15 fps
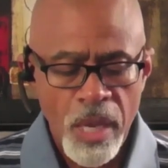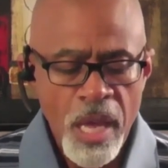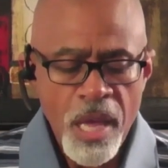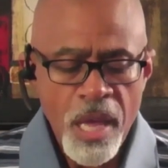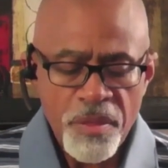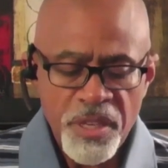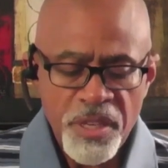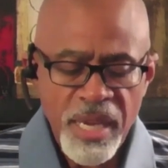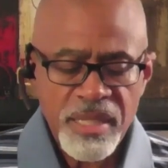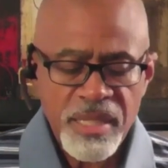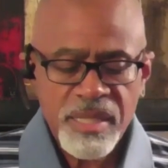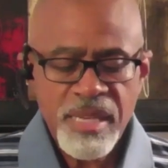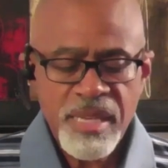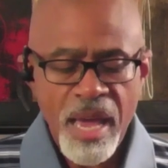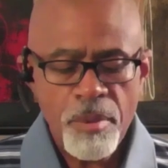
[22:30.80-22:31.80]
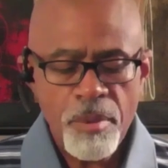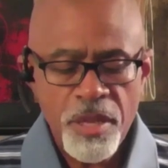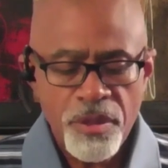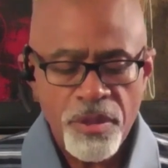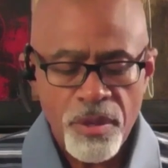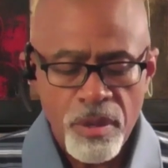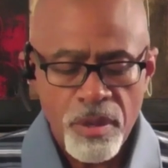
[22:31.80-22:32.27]
The next
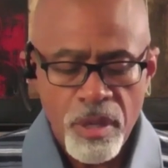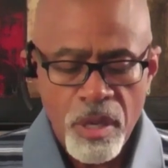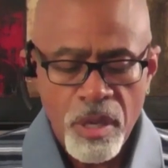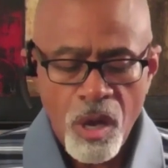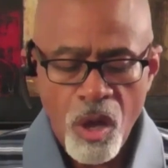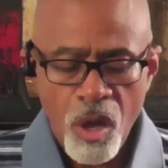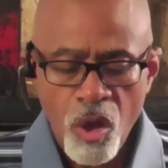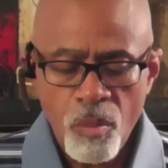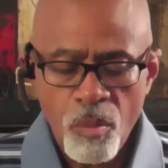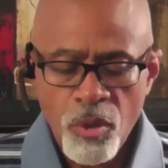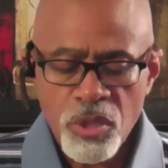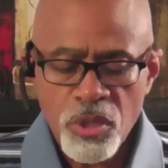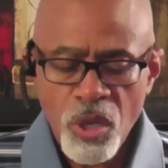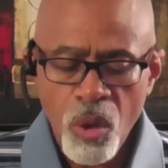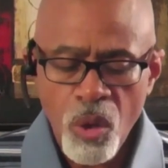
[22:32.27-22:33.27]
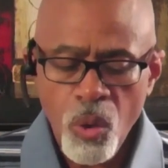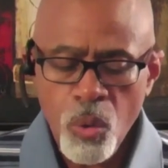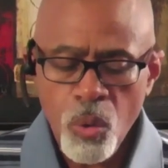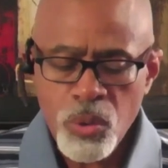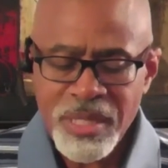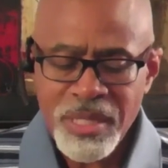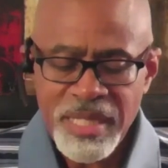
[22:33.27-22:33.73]
Sabbath, almost the whole
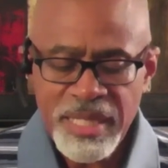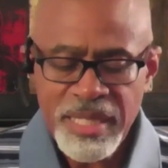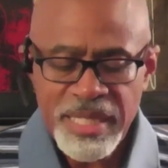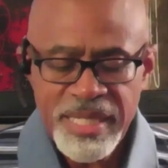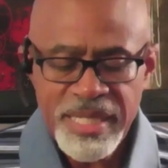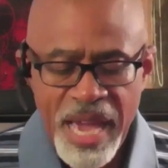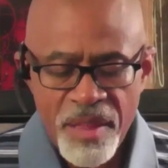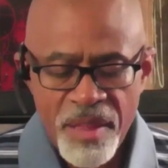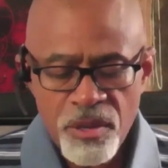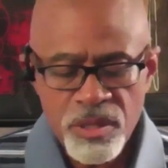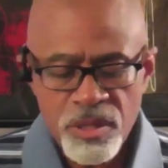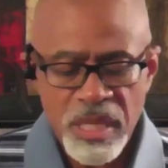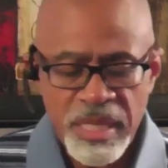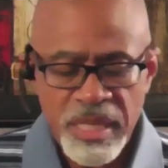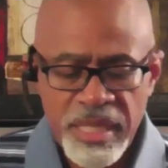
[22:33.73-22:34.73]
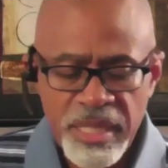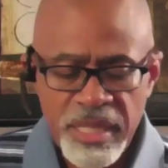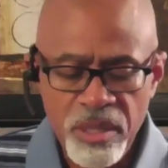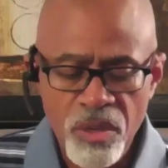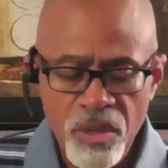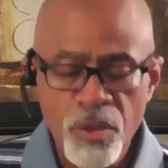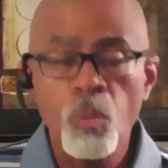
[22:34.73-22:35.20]
city gathered to
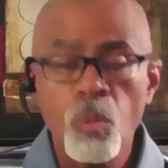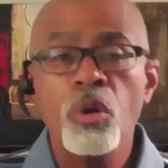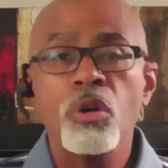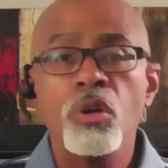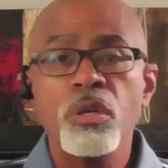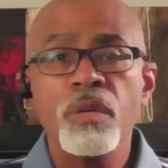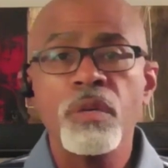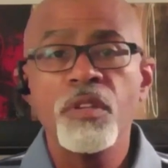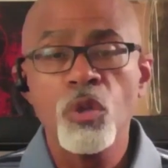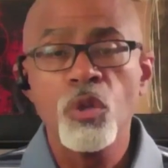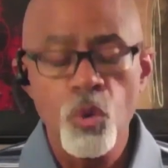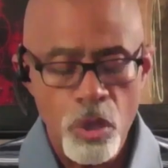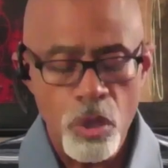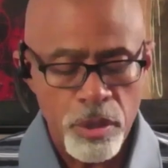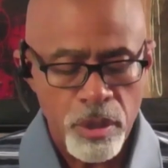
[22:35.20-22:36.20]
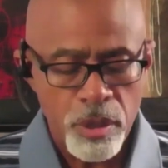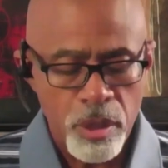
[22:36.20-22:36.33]
hear the word of the Lord.